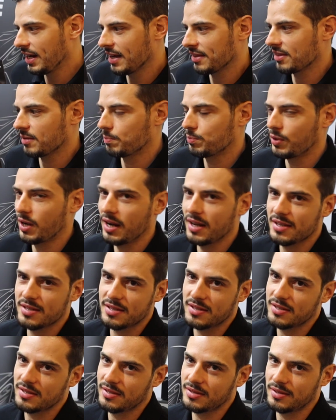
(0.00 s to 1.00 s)
and the price
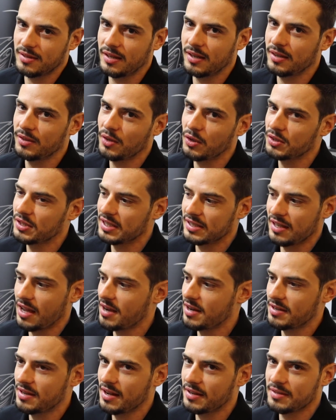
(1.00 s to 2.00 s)
is not
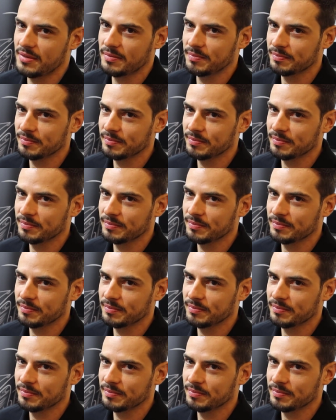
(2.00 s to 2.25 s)
decided yet.